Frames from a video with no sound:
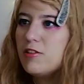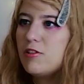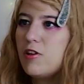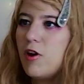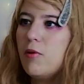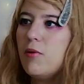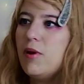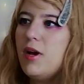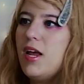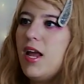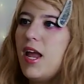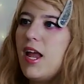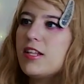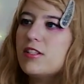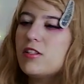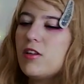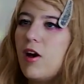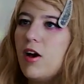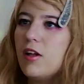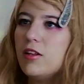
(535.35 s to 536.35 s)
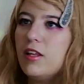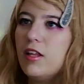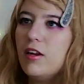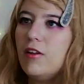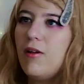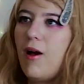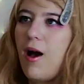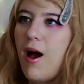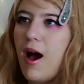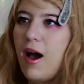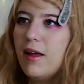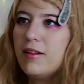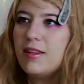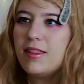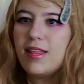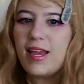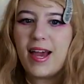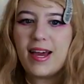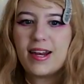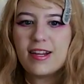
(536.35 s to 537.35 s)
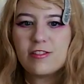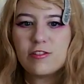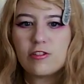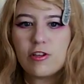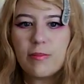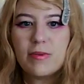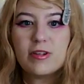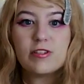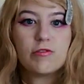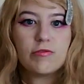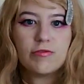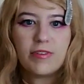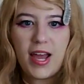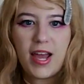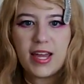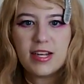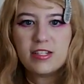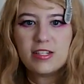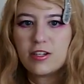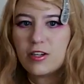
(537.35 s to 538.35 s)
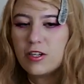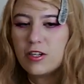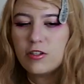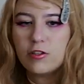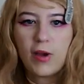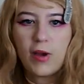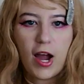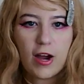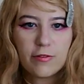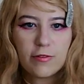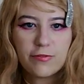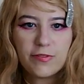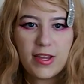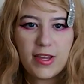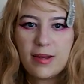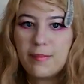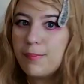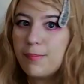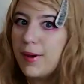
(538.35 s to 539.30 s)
So it's a little odd that they added so much red to her new outfit,